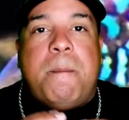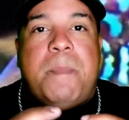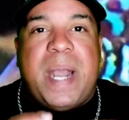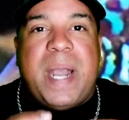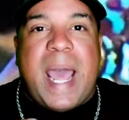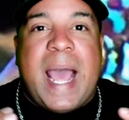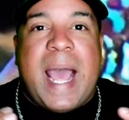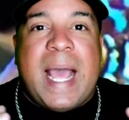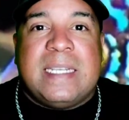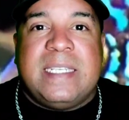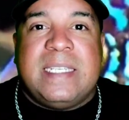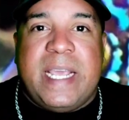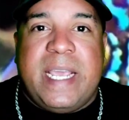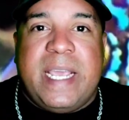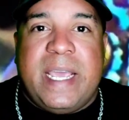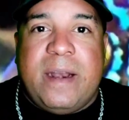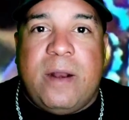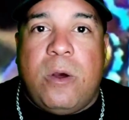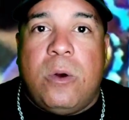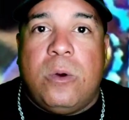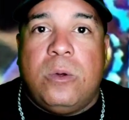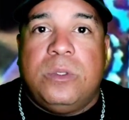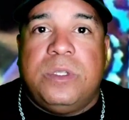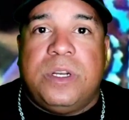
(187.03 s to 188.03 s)
But as they
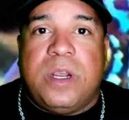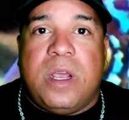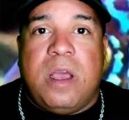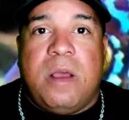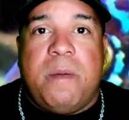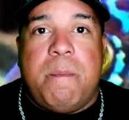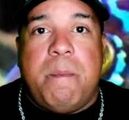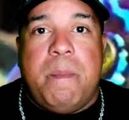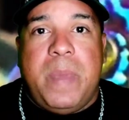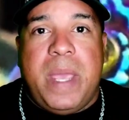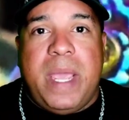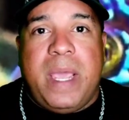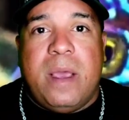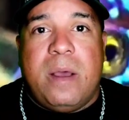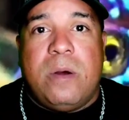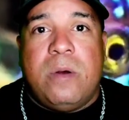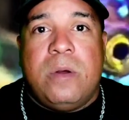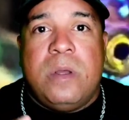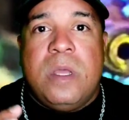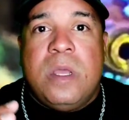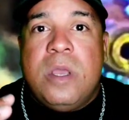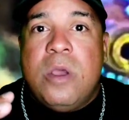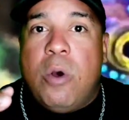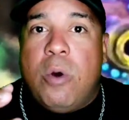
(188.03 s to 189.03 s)
get older, a
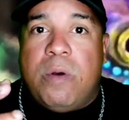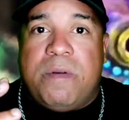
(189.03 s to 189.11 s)
male